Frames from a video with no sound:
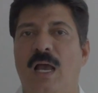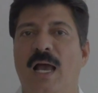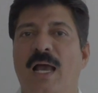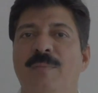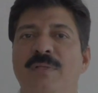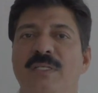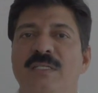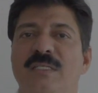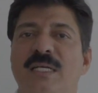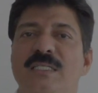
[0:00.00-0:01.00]
I am in
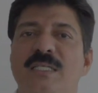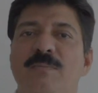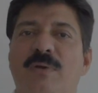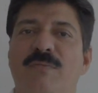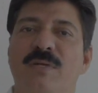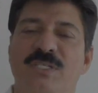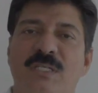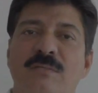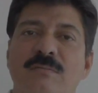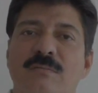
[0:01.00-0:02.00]
this teaching
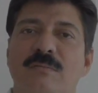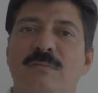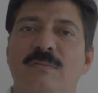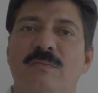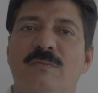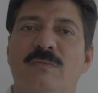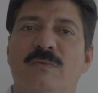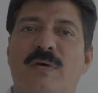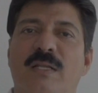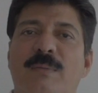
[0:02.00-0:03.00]
profession
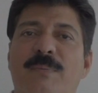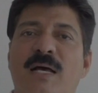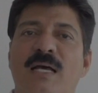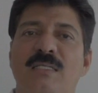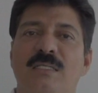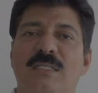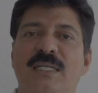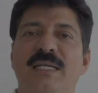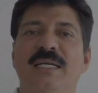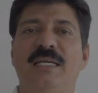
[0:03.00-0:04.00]
for the past
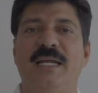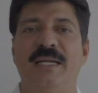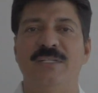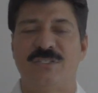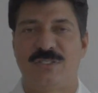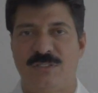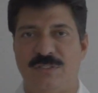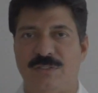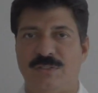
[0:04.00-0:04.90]
3 decades,